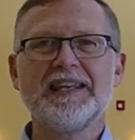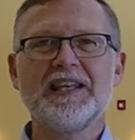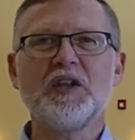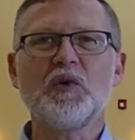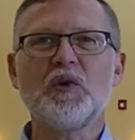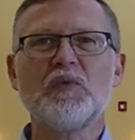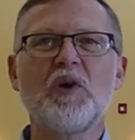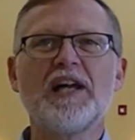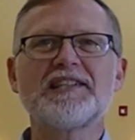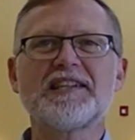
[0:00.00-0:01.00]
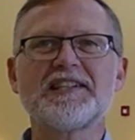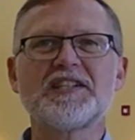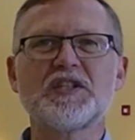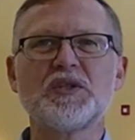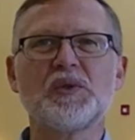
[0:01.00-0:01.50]
the Lord wants us
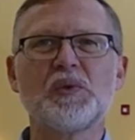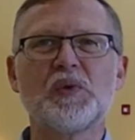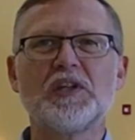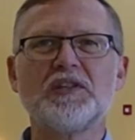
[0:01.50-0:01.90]
to